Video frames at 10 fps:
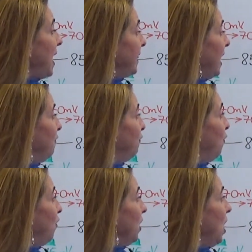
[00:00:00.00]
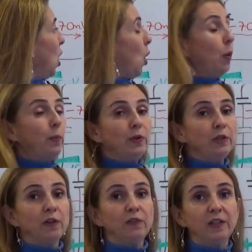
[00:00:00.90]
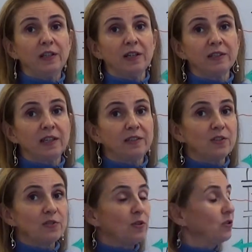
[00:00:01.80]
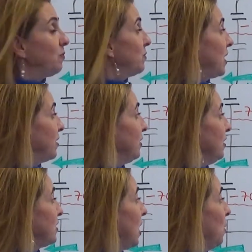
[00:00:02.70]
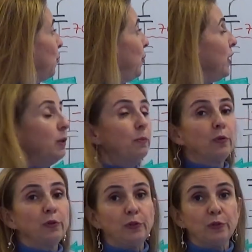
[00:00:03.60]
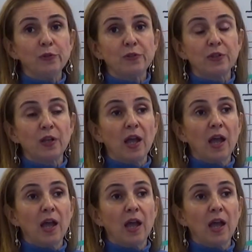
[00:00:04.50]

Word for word: Therefore, opening of ligand-gated sodium channels will produce